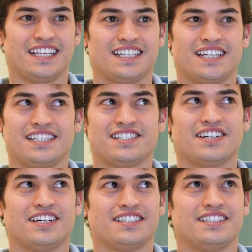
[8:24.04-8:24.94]
then I
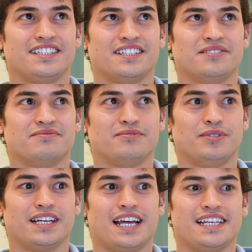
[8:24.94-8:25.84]
start
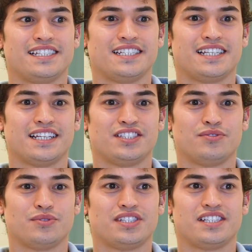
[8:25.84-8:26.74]
realizing that she
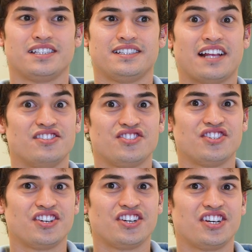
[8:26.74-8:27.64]
was a
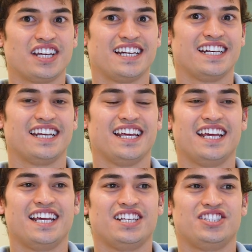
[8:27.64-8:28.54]
dancer, and
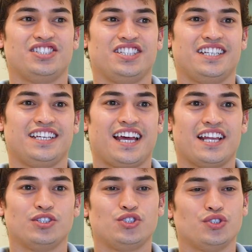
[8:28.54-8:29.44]
she had
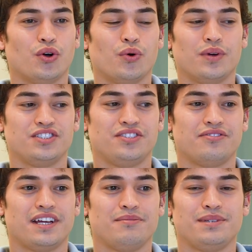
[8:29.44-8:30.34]
a show, and she
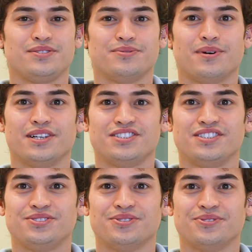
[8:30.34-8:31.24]
invited me to watch the
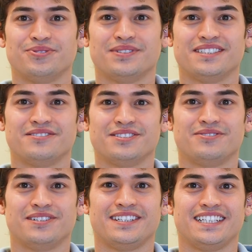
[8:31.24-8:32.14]
show, and I was
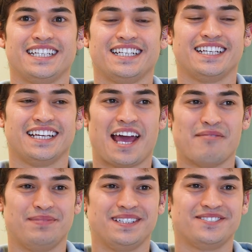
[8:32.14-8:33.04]
very
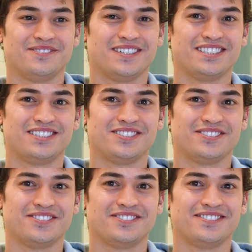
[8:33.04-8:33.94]
happy to watch the
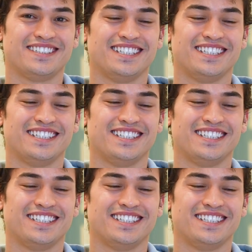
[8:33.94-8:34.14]
show.